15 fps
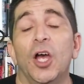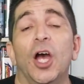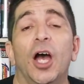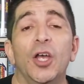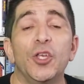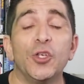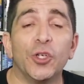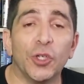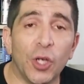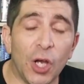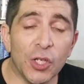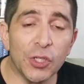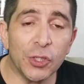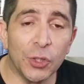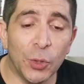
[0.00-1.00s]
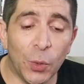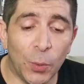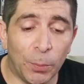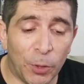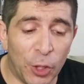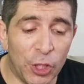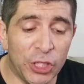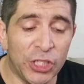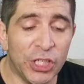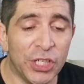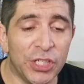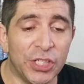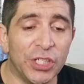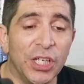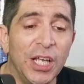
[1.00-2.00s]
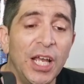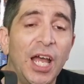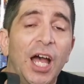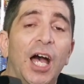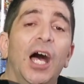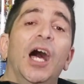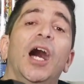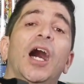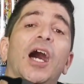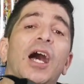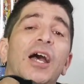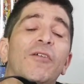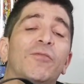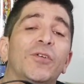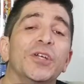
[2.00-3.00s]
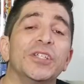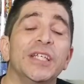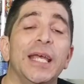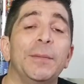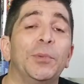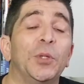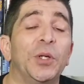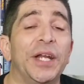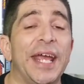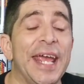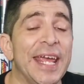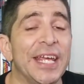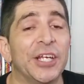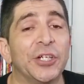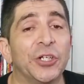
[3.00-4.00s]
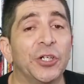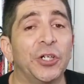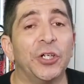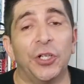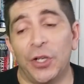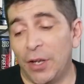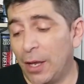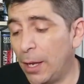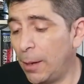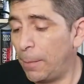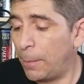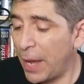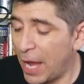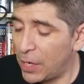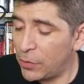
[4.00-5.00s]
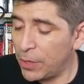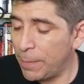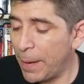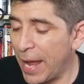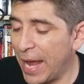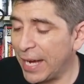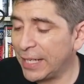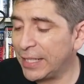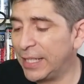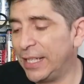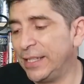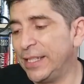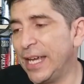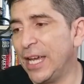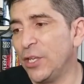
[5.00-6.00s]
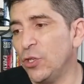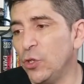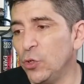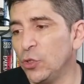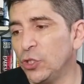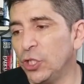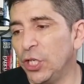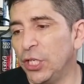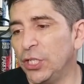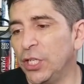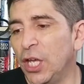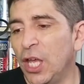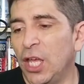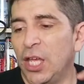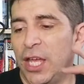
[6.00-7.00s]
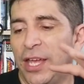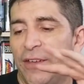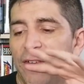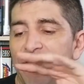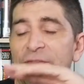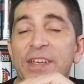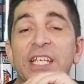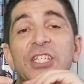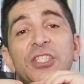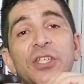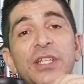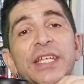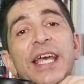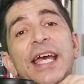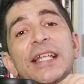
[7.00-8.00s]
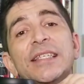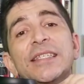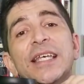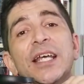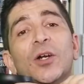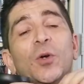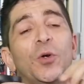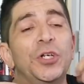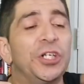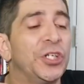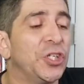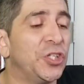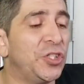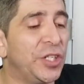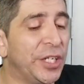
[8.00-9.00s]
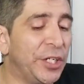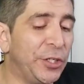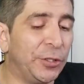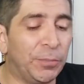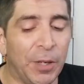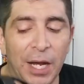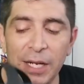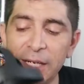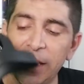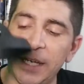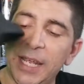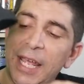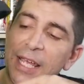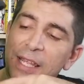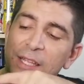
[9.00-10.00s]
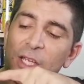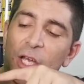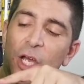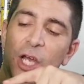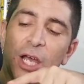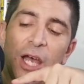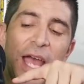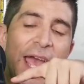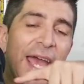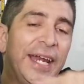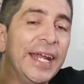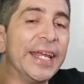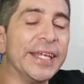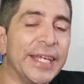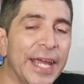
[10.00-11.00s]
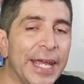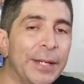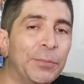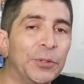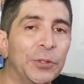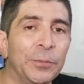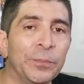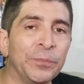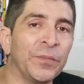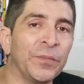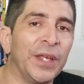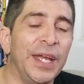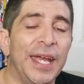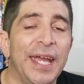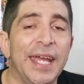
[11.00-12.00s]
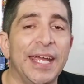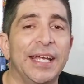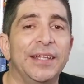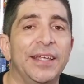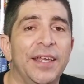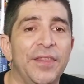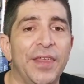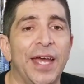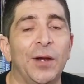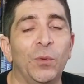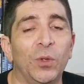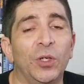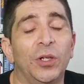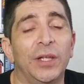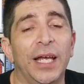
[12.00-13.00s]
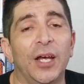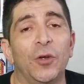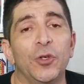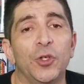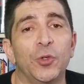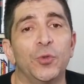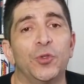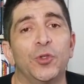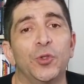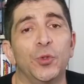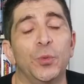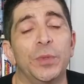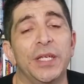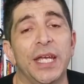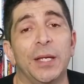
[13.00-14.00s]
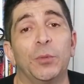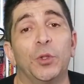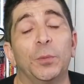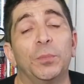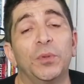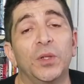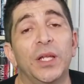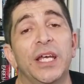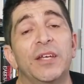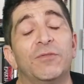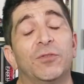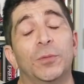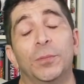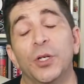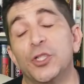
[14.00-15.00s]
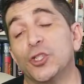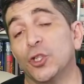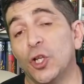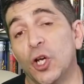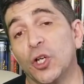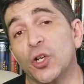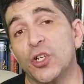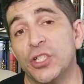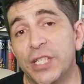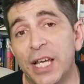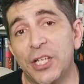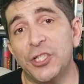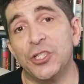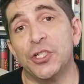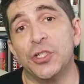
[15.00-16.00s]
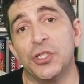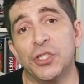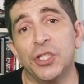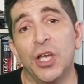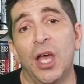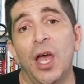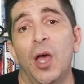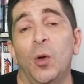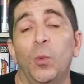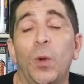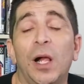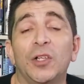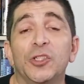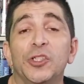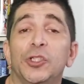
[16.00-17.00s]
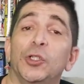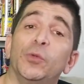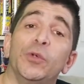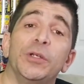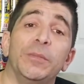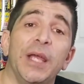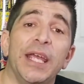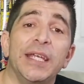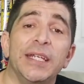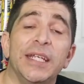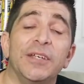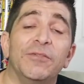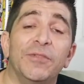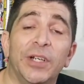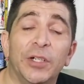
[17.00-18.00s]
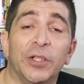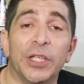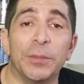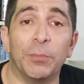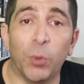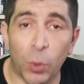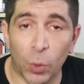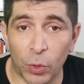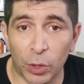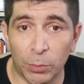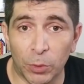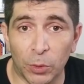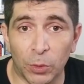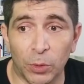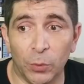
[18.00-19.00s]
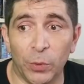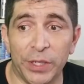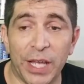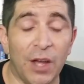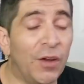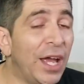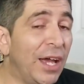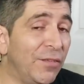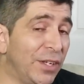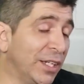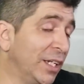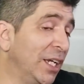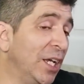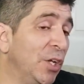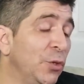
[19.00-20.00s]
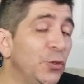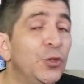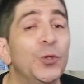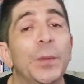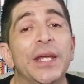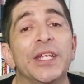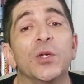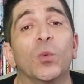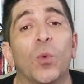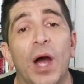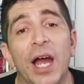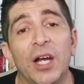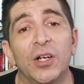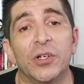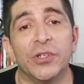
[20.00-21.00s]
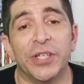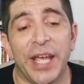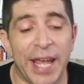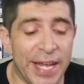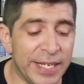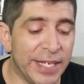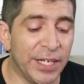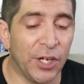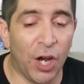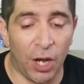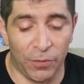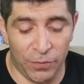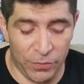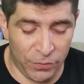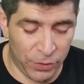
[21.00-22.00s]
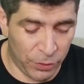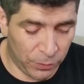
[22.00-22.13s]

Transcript: You can also purchase, for example, an Anker battery pack that you can fix to the headset, or you can just stick it in your pocket and add a cable, and that will allow you to be able to play for much longer sessions while still remaining fairly portable without having too many wires hanging off of you.